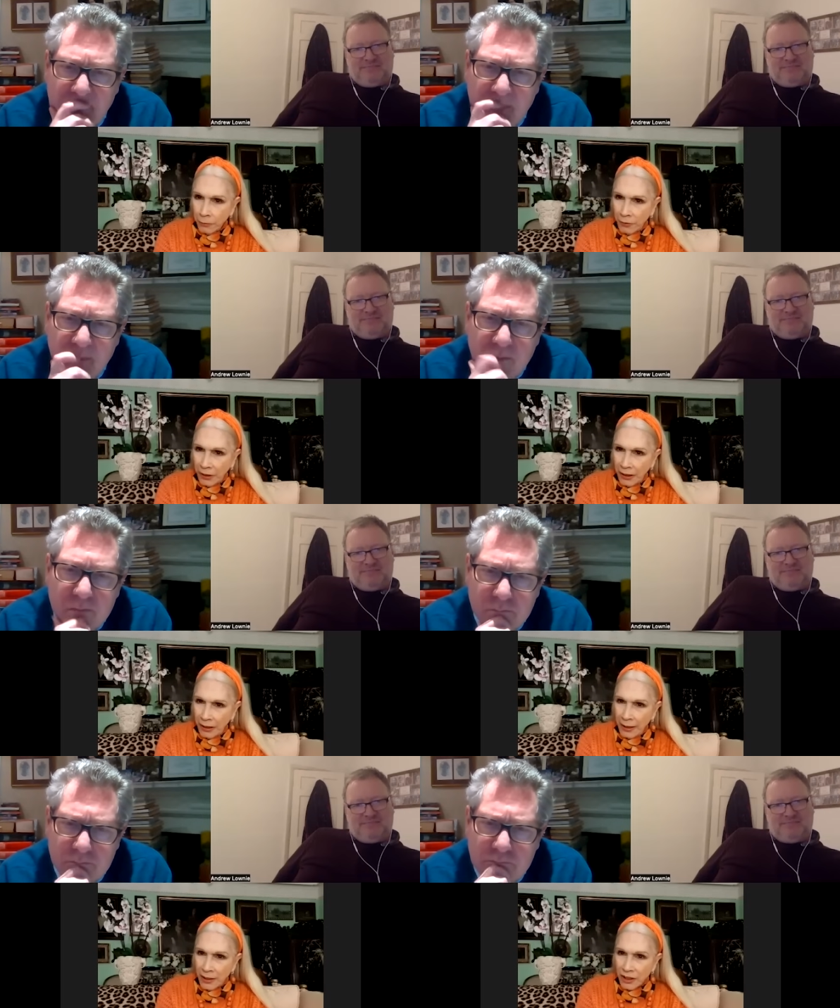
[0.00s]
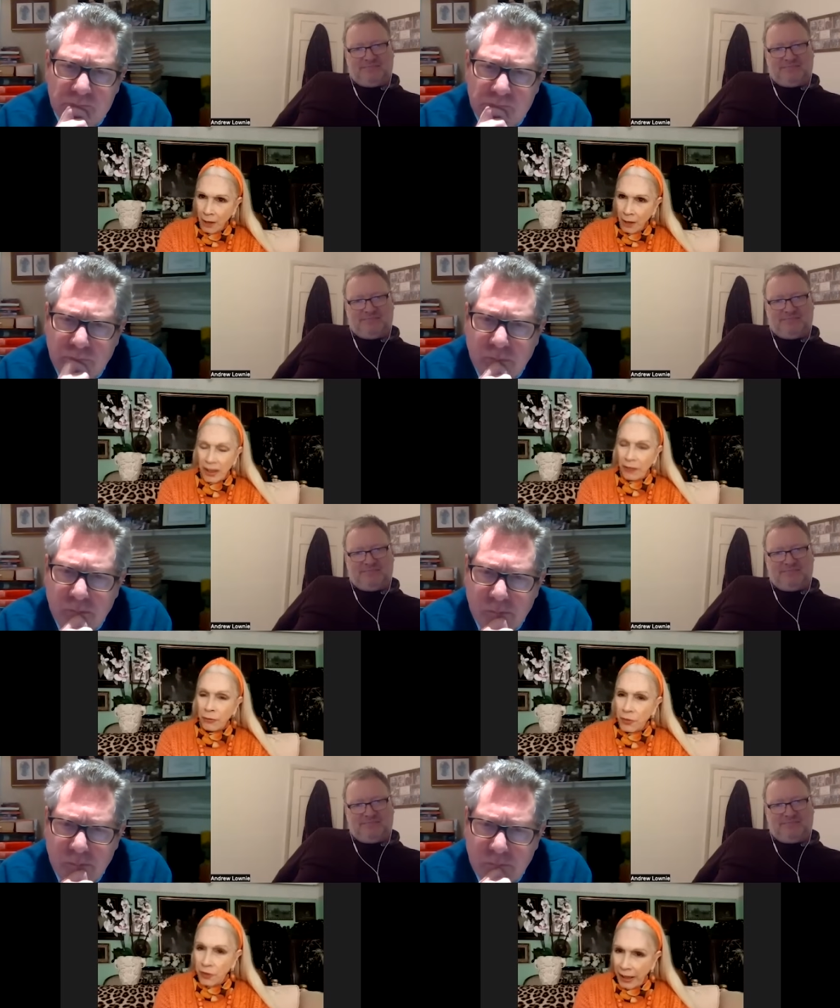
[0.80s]
Speaker 1: reveal it? If
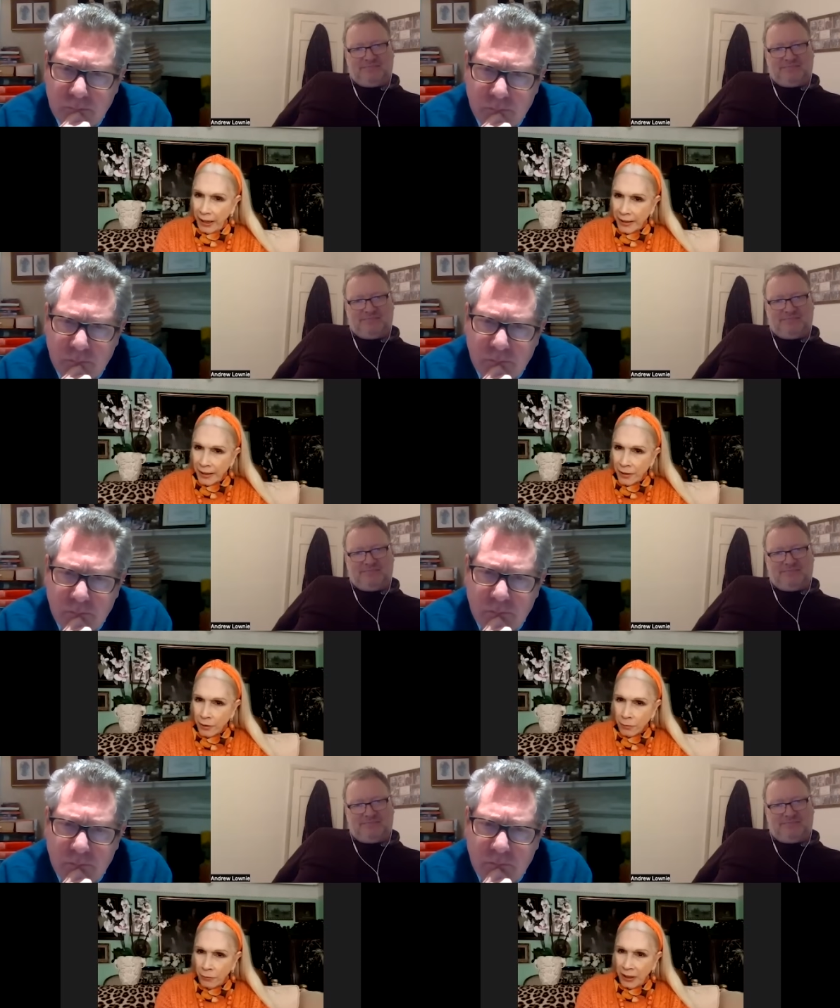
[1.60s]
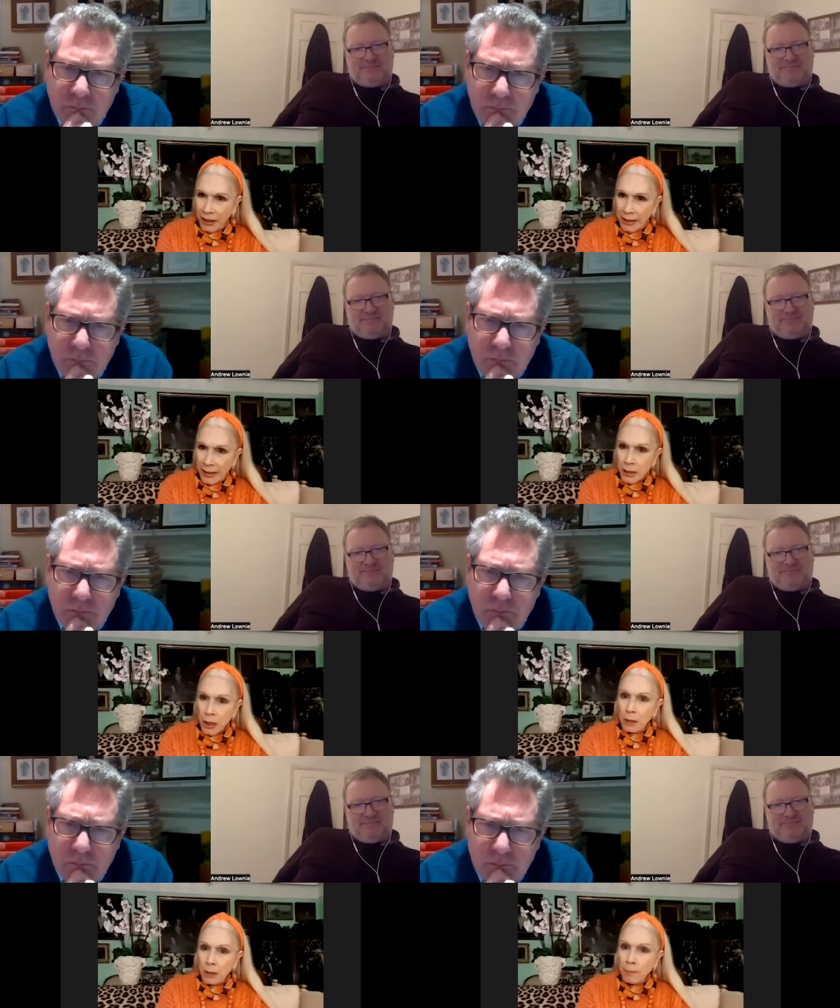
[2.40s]
they didn't reveal it,
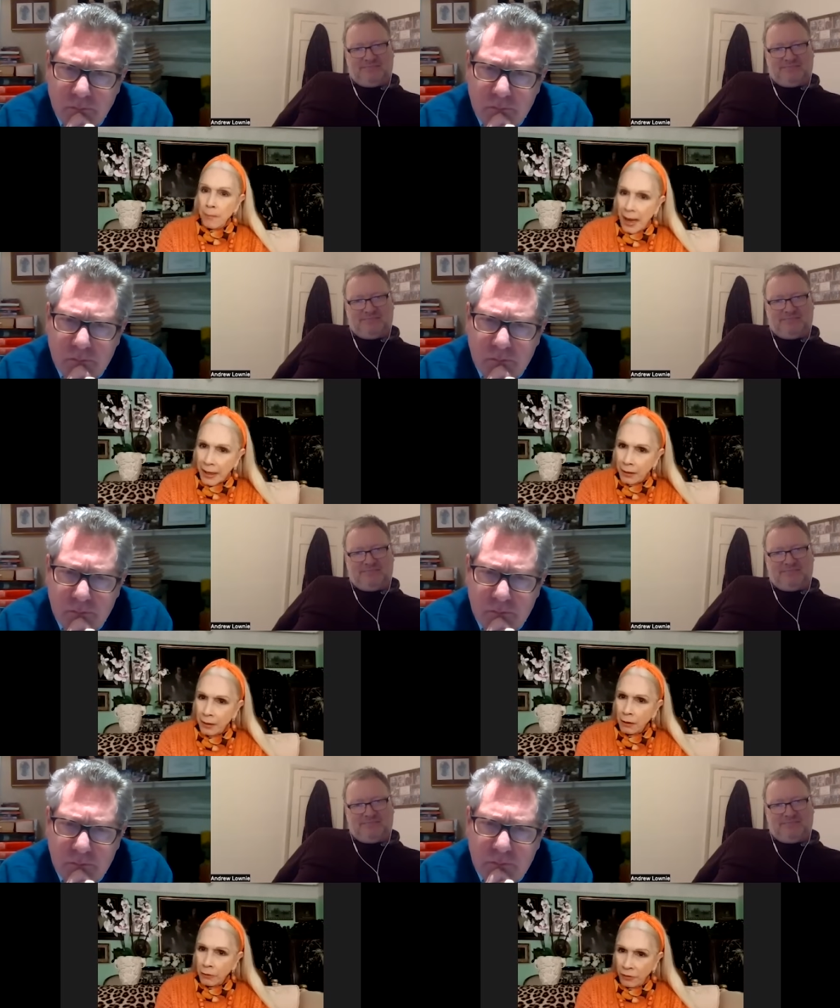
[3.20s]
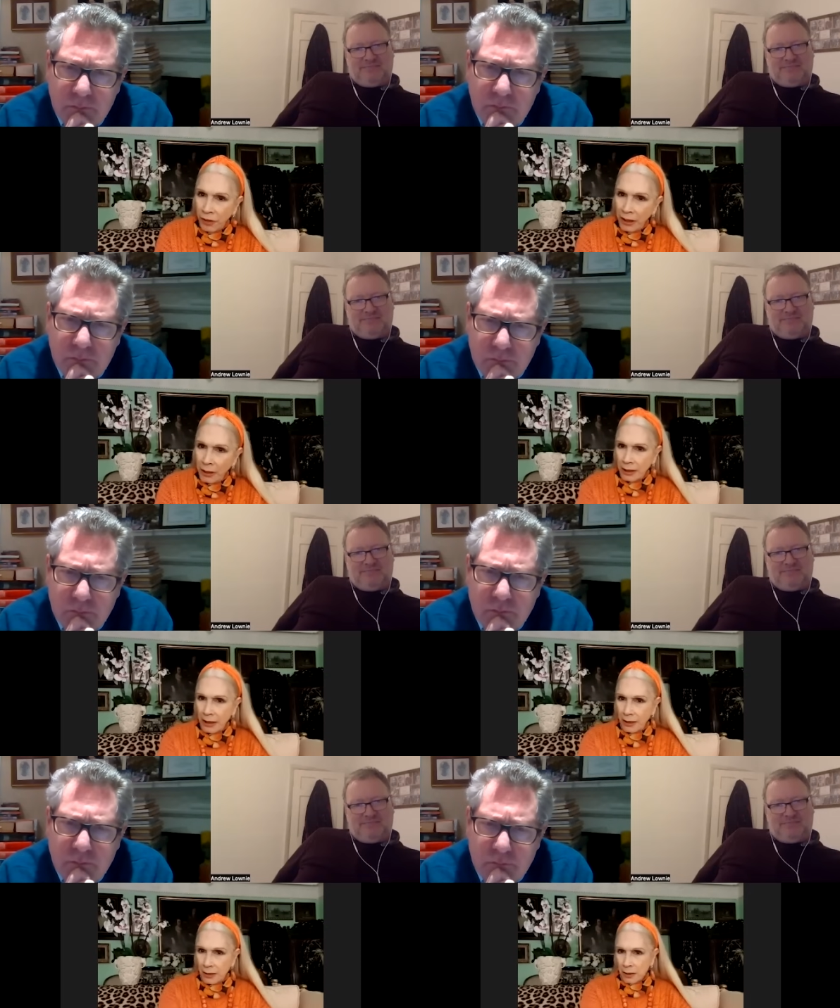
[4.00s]
Meghan
Speaker 2: revealed
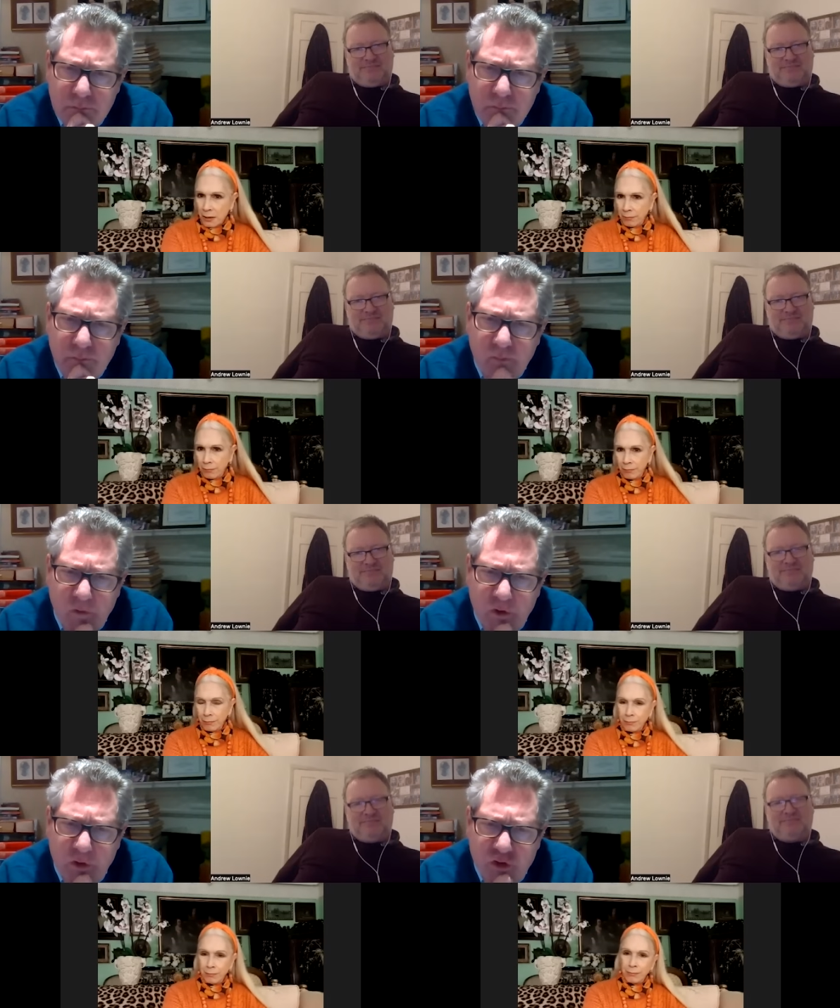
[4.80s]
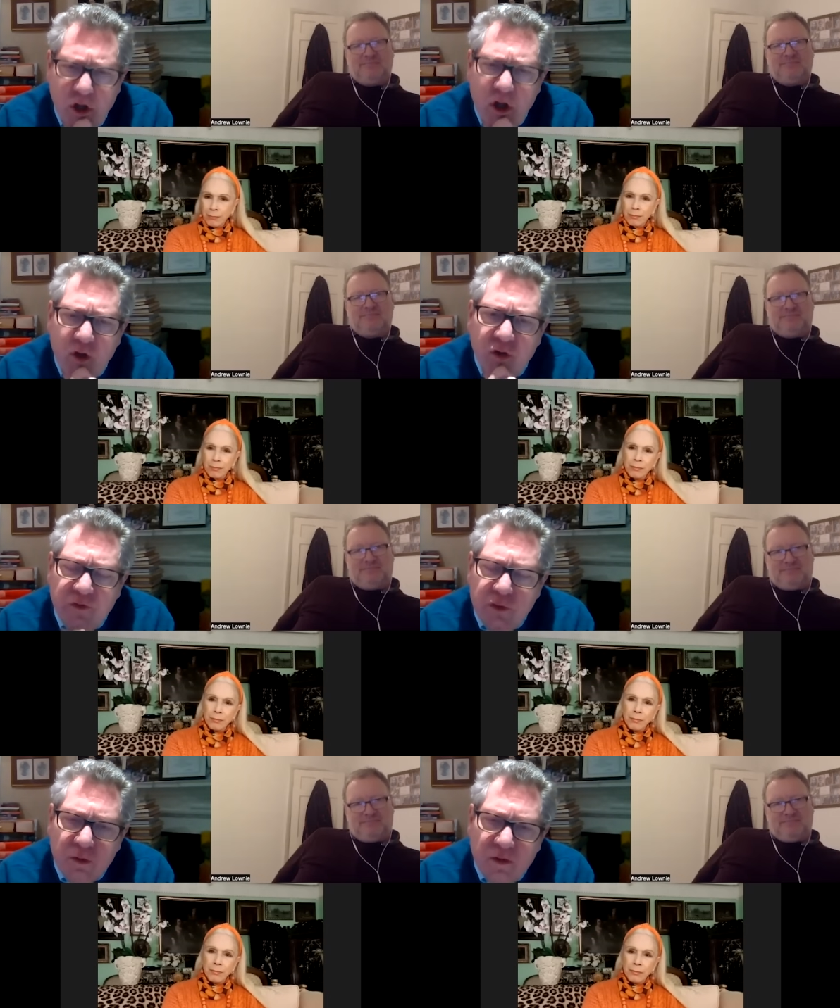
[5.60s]
it. Gosh. So, if
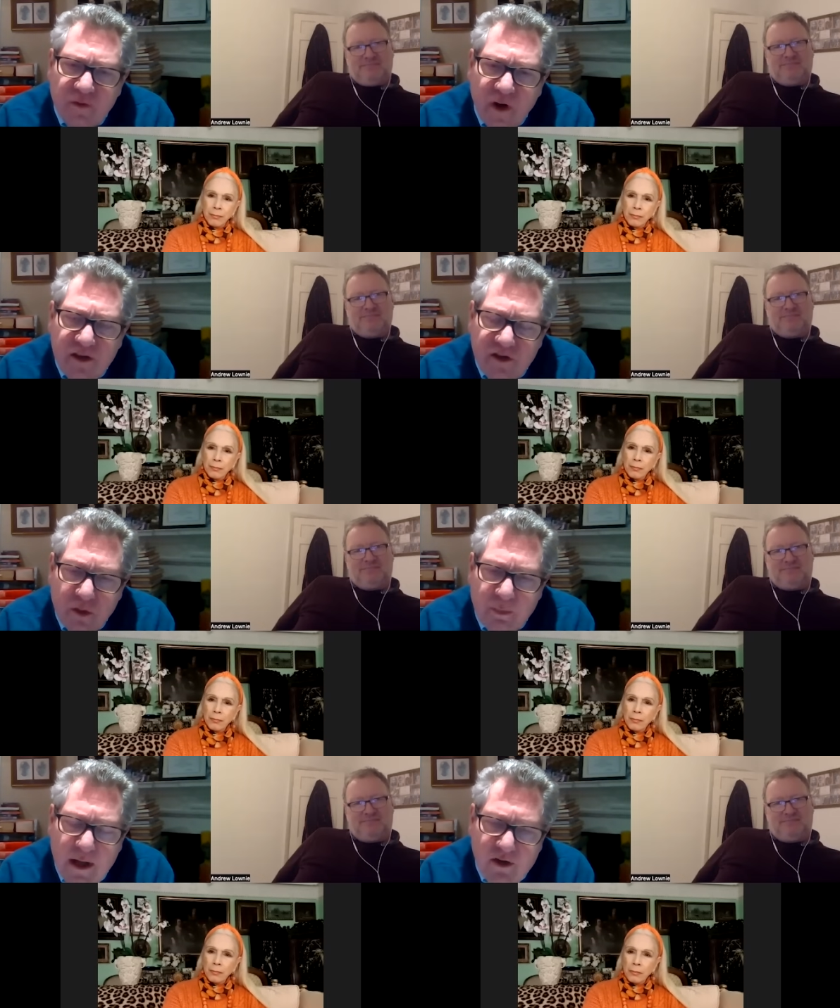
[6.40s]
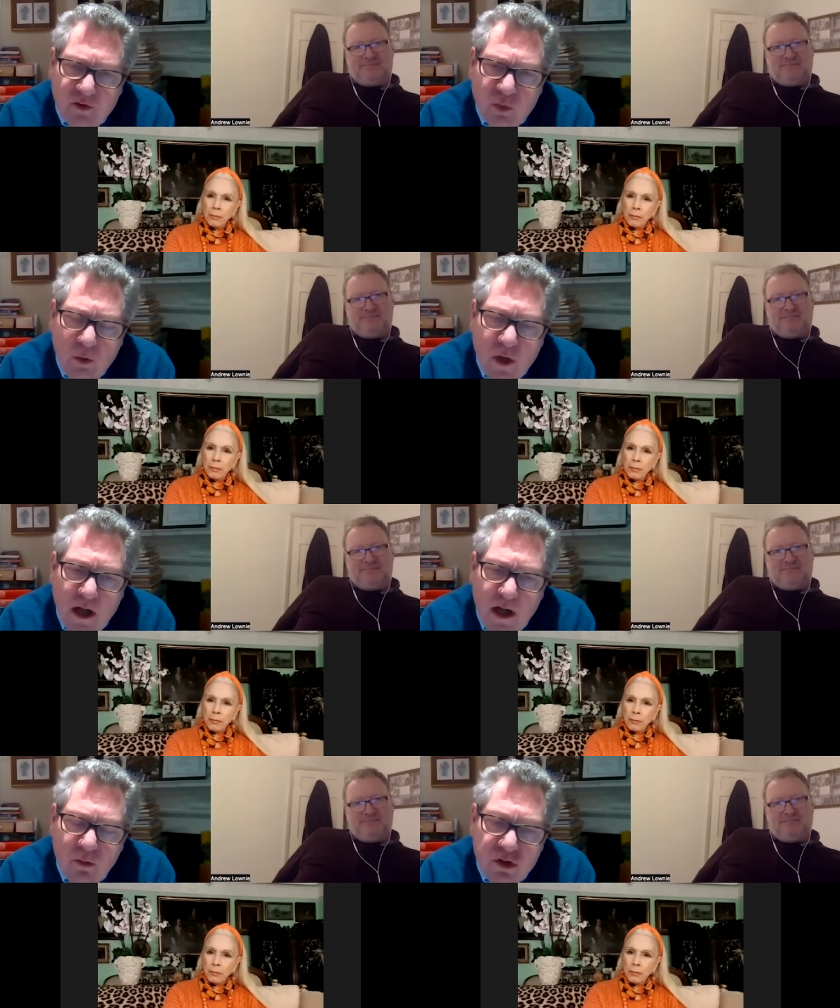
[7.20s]
you were advising the palace, what, what
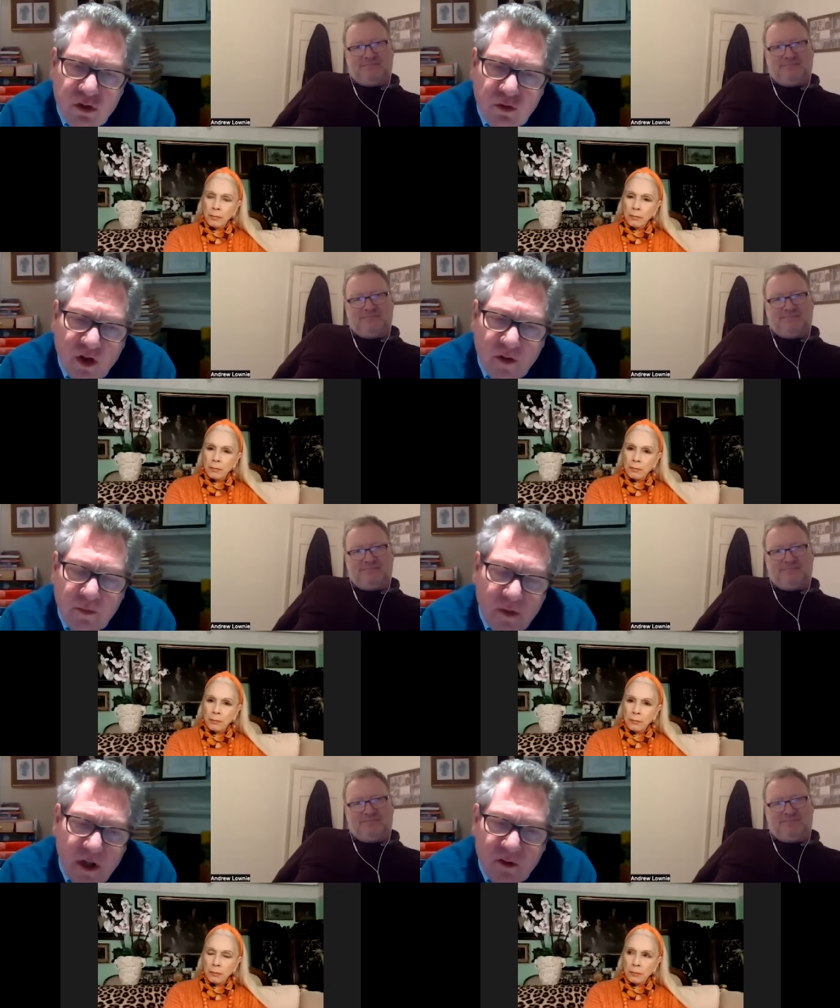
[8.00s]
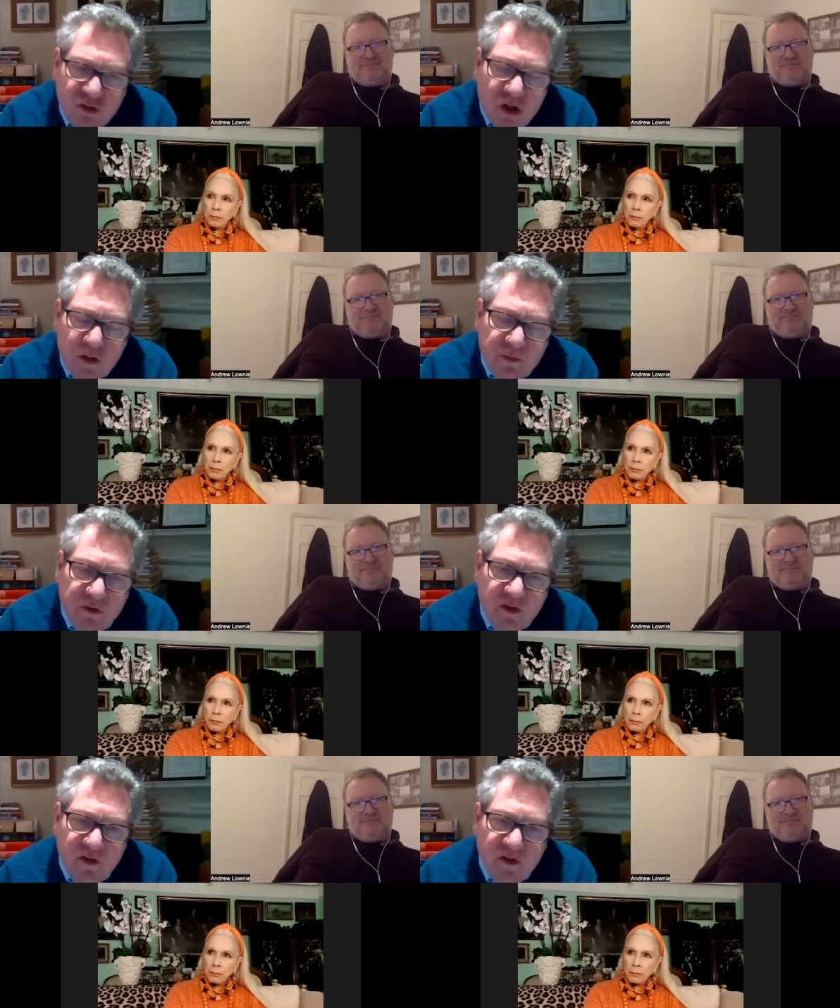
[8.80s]
how would you tell them, how, show them to